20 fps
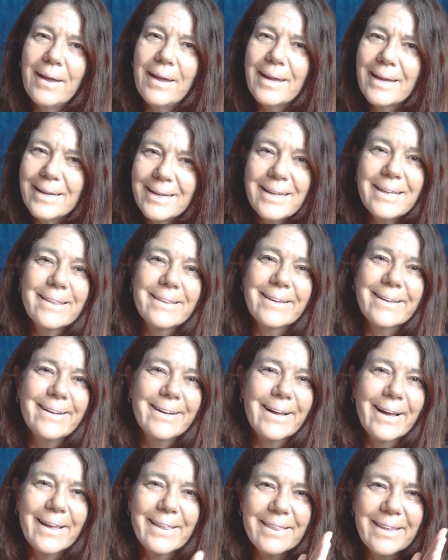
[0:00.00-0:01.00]
anything
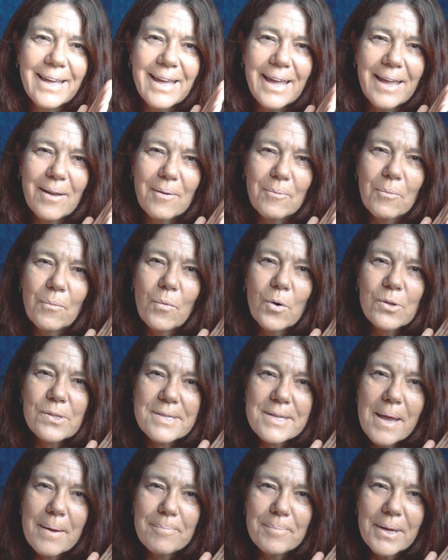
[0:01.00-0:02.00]
like that. What's
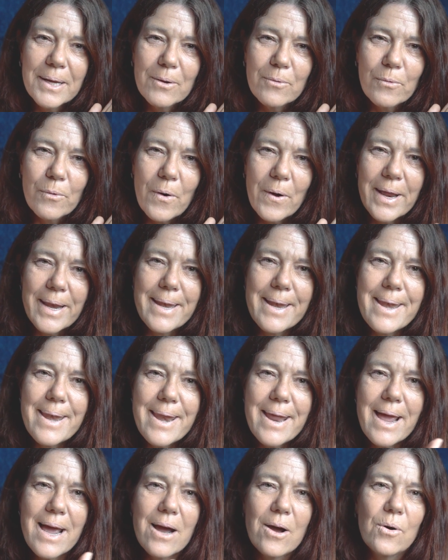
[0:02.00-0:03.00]
happening right
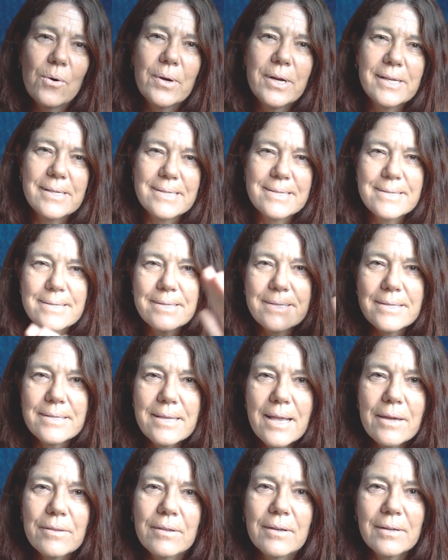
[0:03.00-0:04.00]
now has
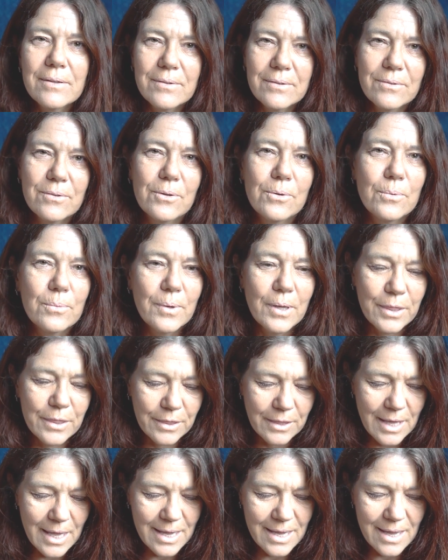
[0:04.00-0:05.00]
nothing to do with
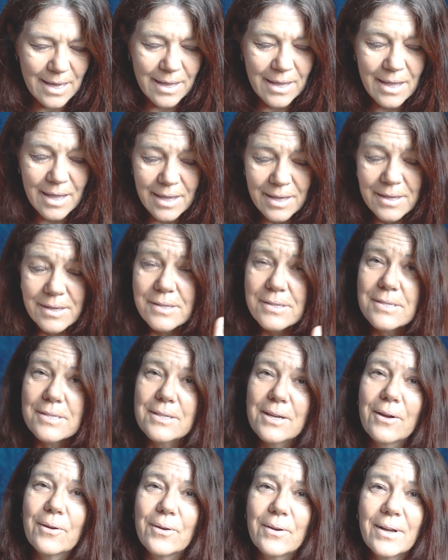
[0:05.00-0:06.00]
that.
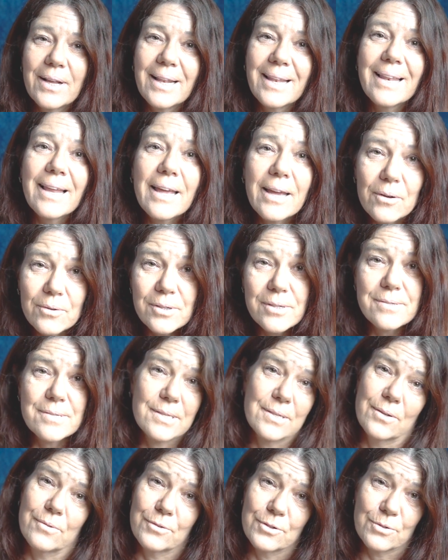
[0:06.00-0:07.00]
So allow
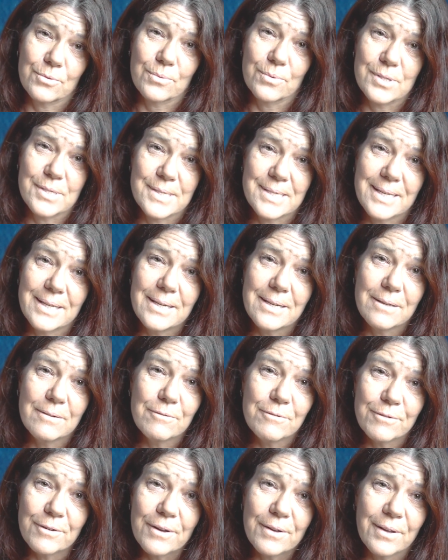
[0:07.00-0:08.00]
yourself to
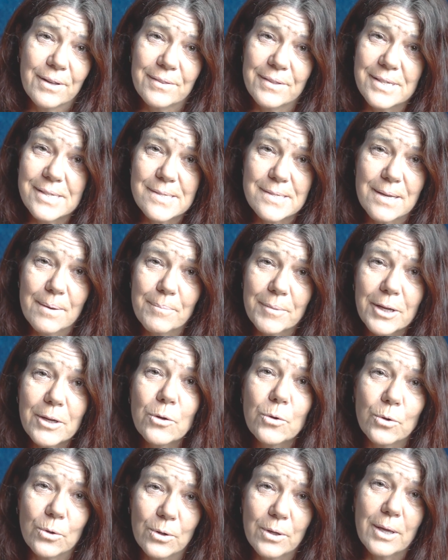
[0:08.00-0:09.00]
receive. There's something
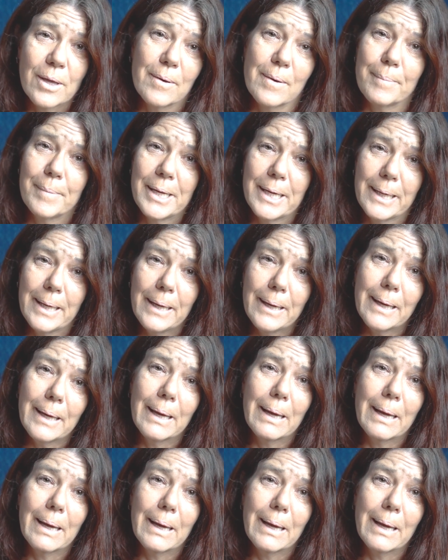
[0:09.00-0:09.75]
good coming.